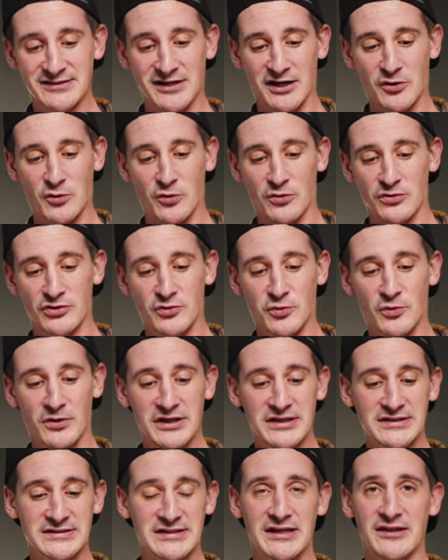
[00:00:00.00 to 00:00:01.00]
It's got quarter
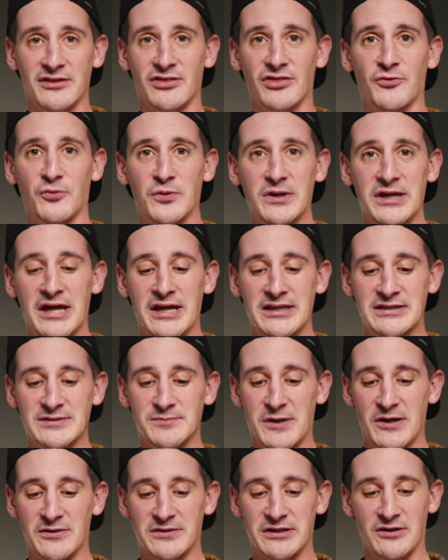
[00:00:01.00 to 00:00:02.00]
20s and 3/8
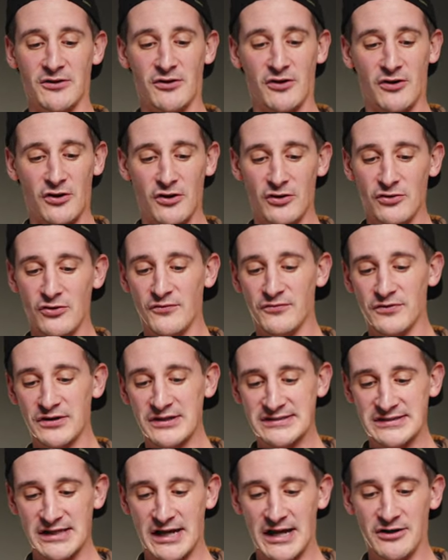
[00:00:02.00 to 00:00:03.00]
mounted all over the
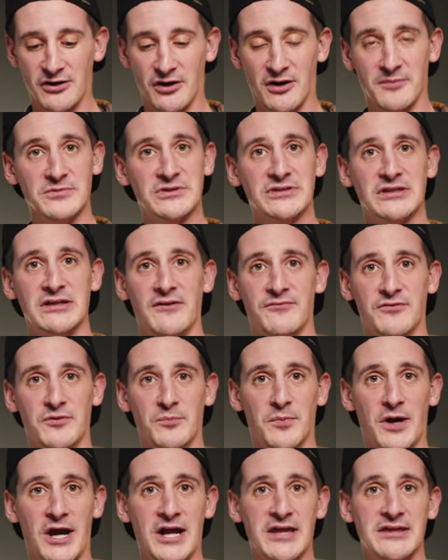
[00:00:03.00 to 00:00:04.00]
sidearms. If you
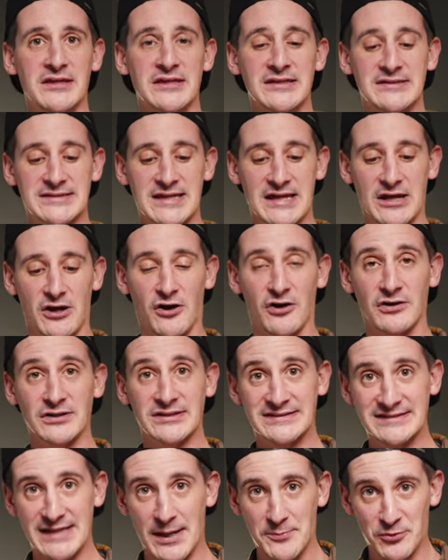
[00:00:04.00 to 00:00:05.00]
buy these, they are
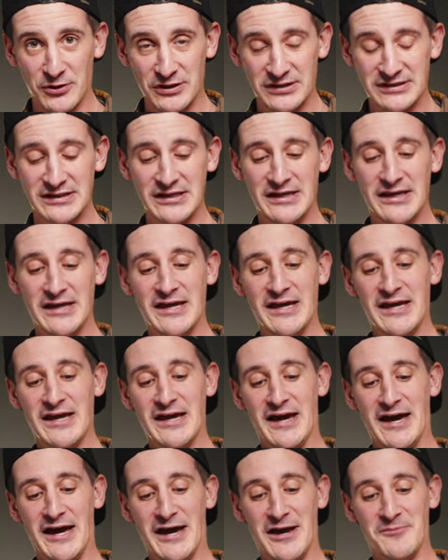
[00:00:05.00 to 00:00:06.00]
separate,
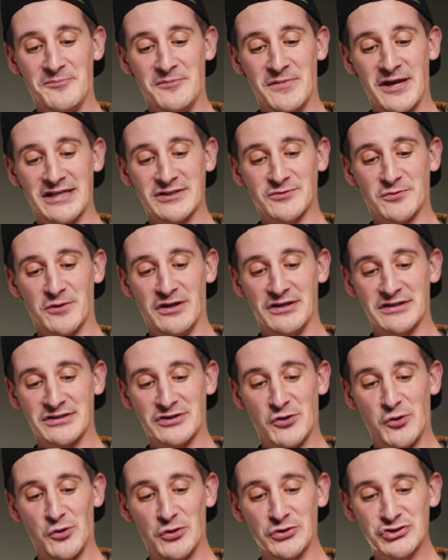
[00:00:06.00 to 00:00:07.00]
as well as
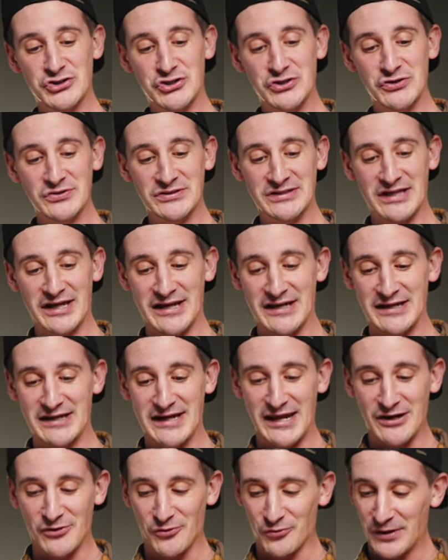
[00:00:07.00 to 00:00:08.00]
cold shoes and
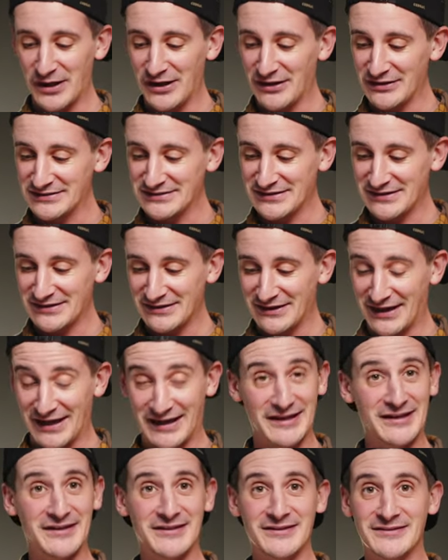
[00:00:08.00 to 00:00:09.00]
NATO rails.
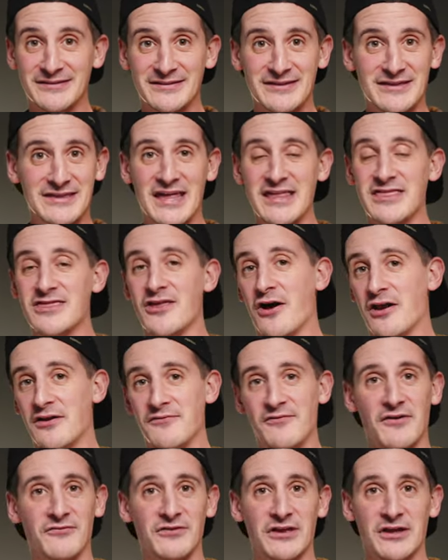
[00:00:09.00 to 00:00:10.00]
Like, they thought
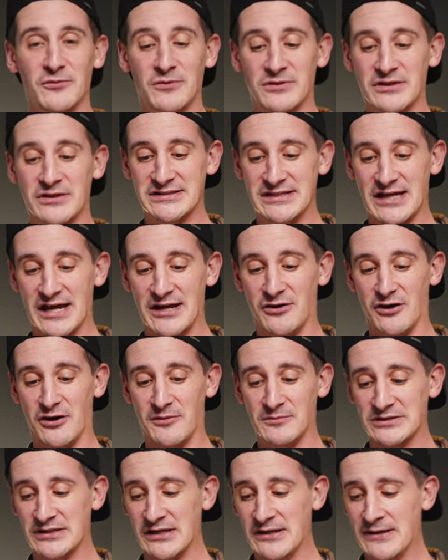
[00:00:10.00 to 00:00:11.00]
of everything
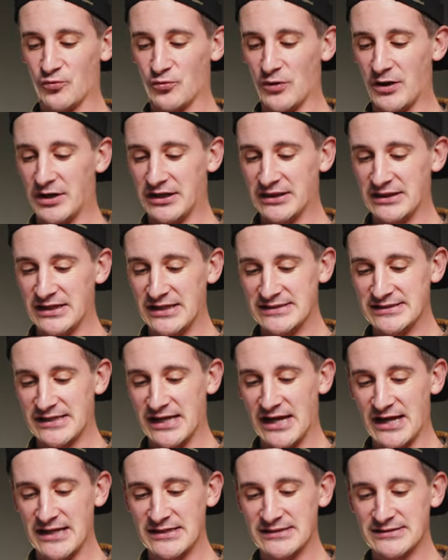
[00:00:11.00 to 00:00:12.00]
sidearms. Running these
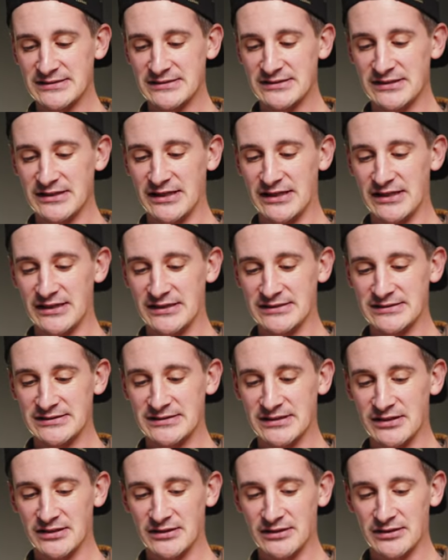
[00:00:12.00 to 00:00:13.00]
guys
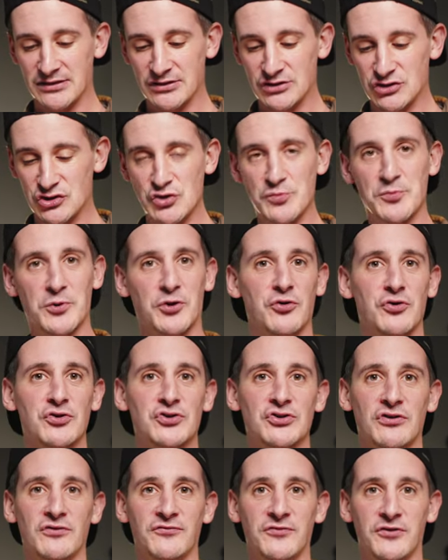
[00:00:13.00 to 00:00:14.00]
is super
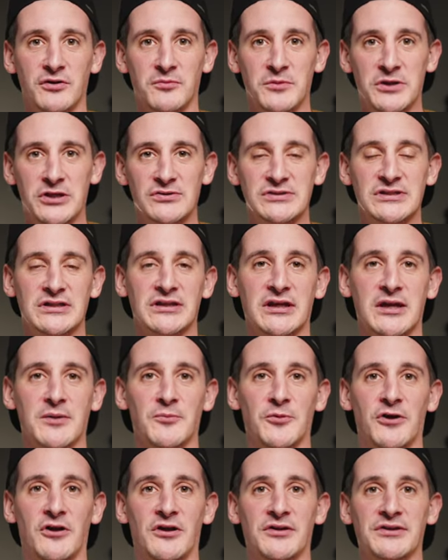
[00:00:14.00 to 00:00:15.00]
crucial if you're gonna be using the
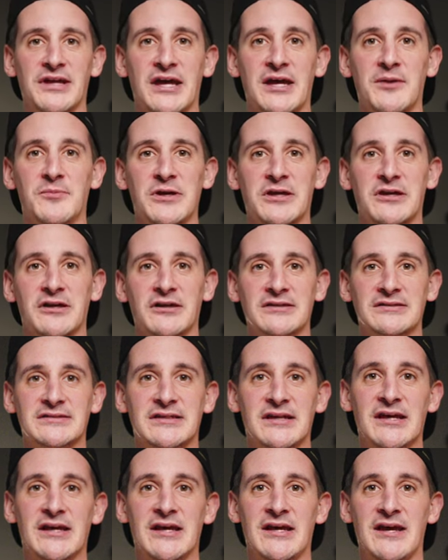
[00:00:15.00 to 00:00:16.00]
gimbal all day,
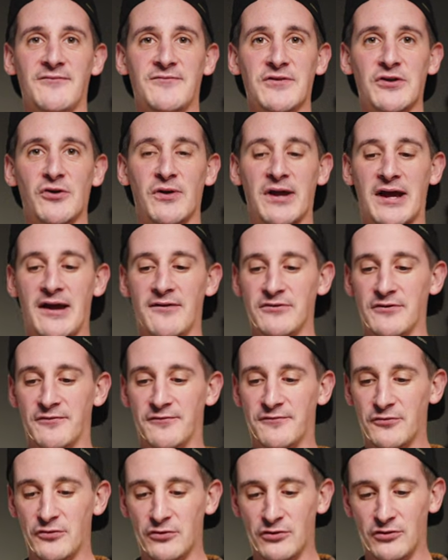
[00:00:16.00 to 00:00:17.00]
because if you don't have the
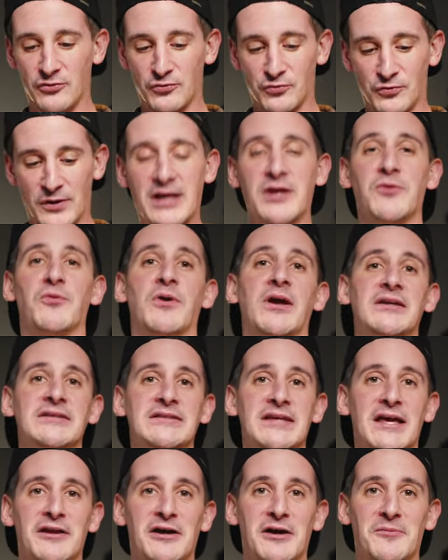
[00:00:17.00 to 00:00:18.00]
full ready rig
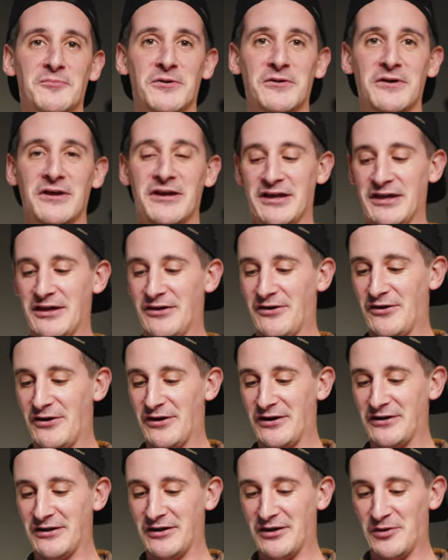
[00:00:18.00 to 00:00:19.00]
setup
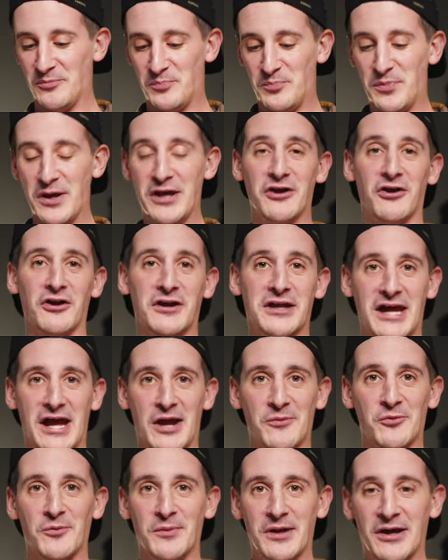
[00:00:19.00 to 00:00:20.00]
on a bigger
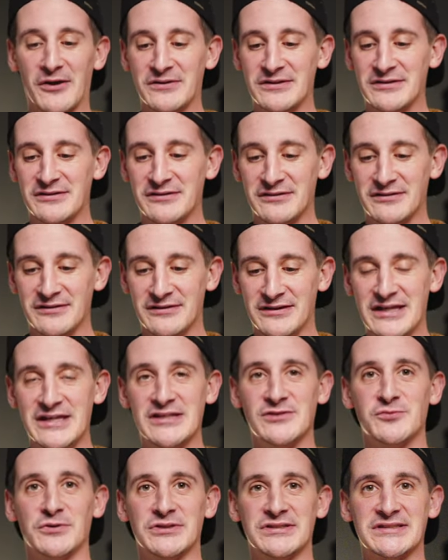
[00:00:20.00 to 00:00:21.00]
camera mount,
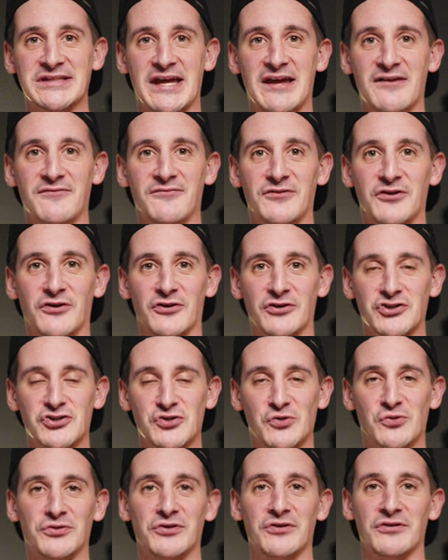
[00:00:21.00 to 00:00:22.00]
these will save your
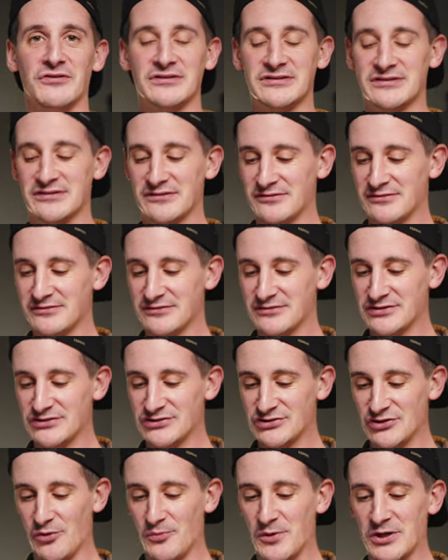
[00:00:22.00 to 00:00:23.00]
shoulders
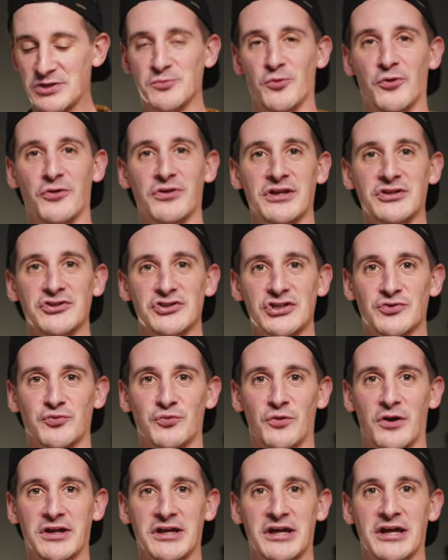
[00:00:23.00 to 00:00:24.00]
so much more than just
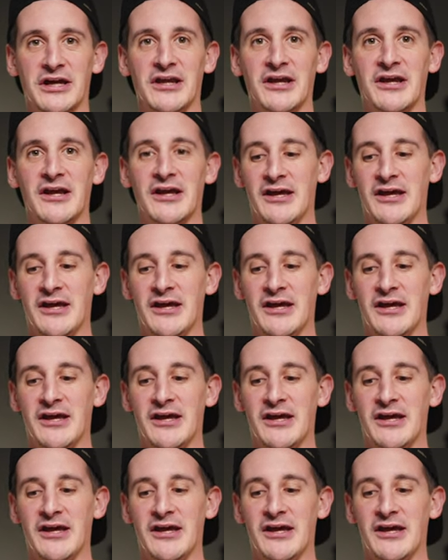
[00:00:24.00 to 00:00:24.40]
running it